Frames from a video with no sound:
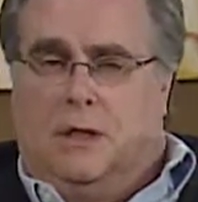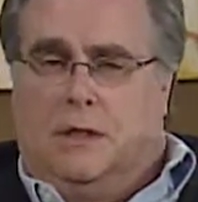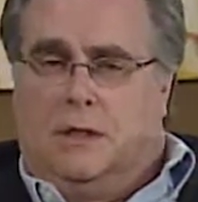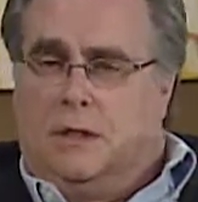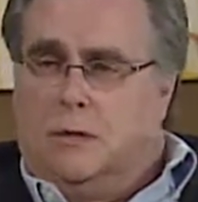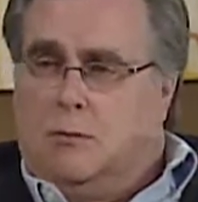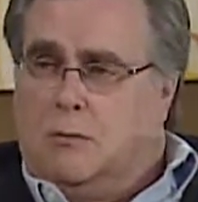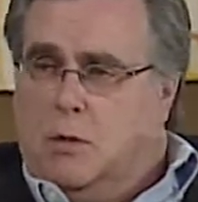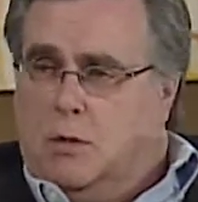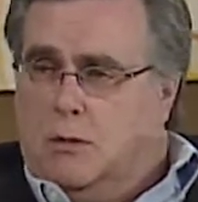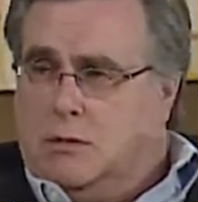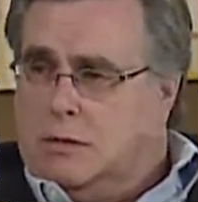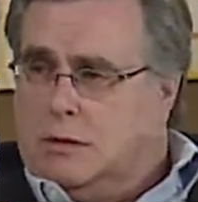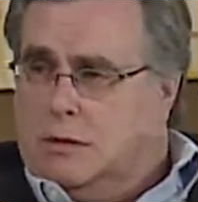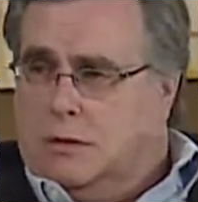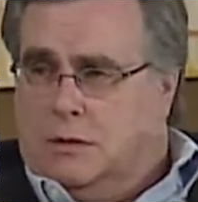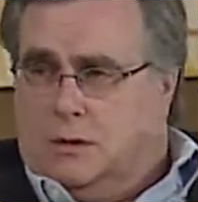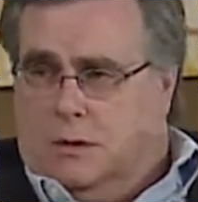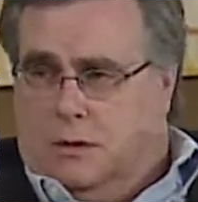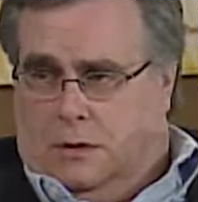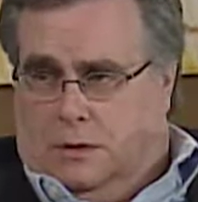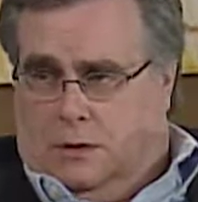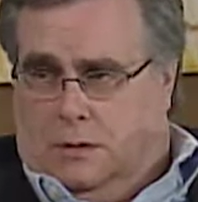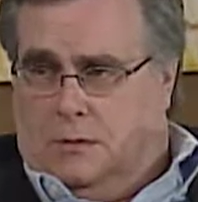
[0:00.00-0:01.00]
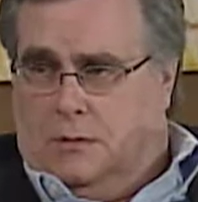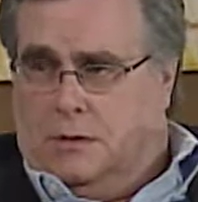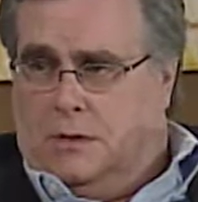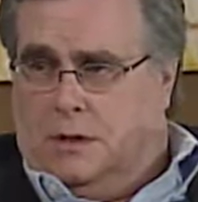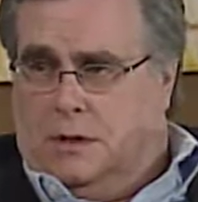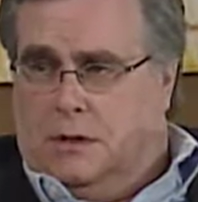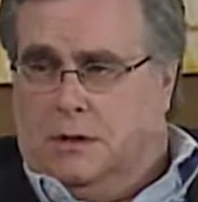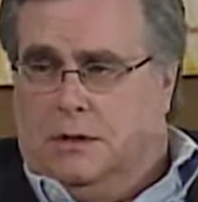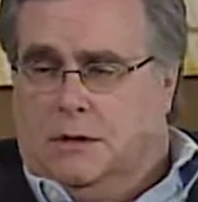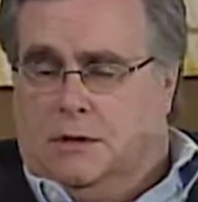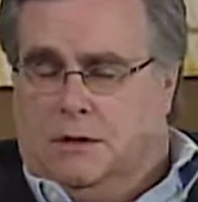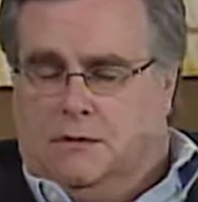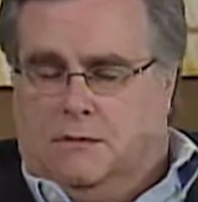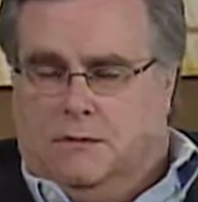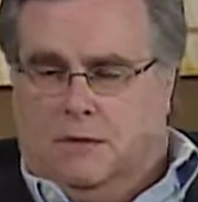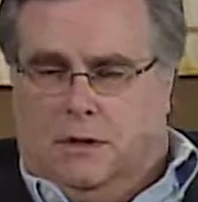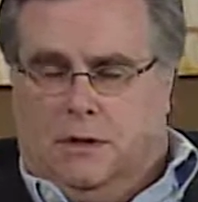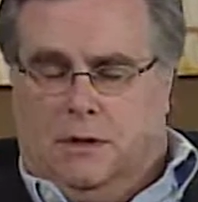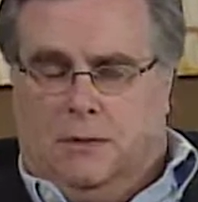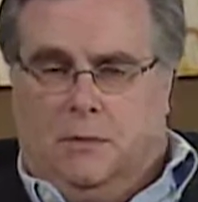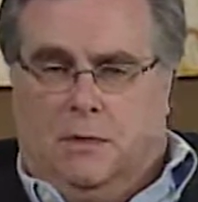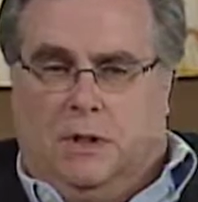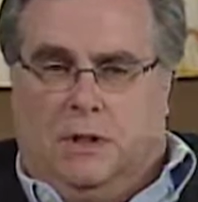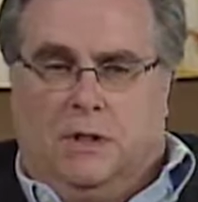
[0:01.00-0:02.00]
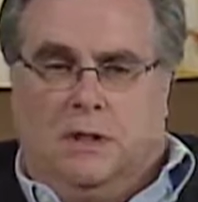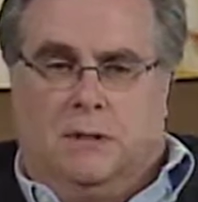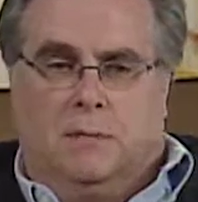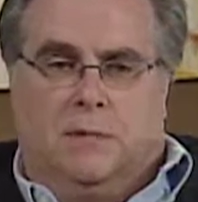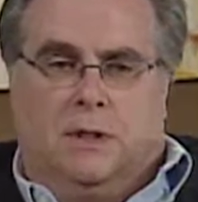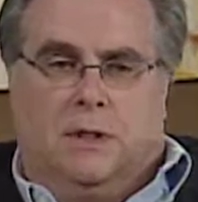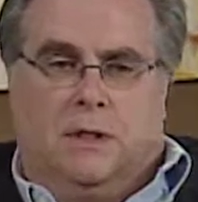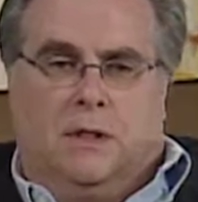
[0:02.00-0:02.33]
emotionally, that goes on in the family.